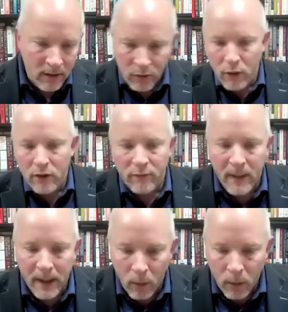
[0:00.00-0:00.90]
a third of
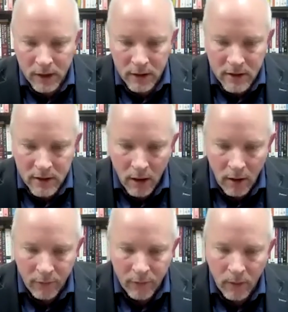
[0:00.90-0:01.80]
my audience
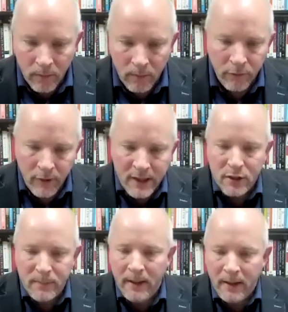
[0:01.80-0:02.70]
are from
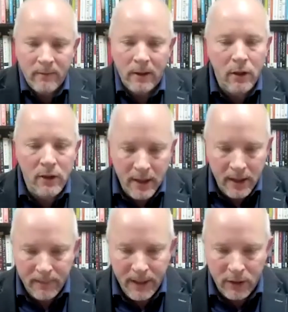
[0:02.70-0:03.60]
French-speaking Wallonia
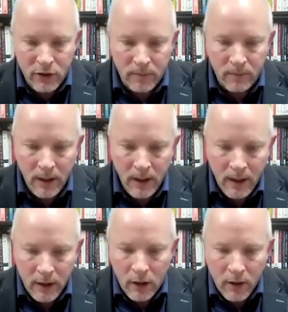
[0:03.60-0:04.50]
in Belgium?
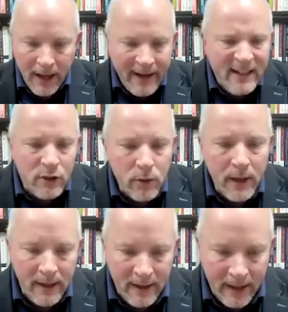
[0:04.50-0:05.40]
Can I do
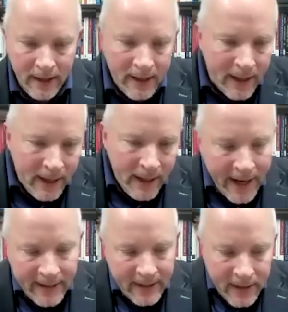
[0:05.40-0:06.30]
anything? Can I
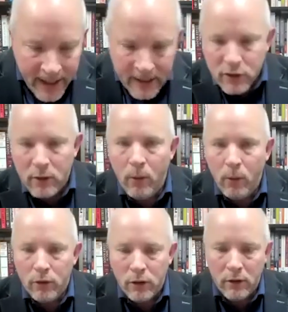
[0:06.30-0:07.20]
add in extra
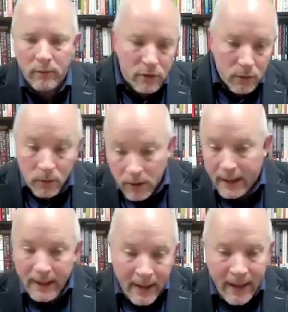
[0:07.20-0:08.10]
hors d'oeuvres? Or
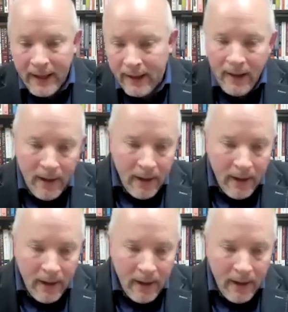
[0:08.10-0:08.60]
can I,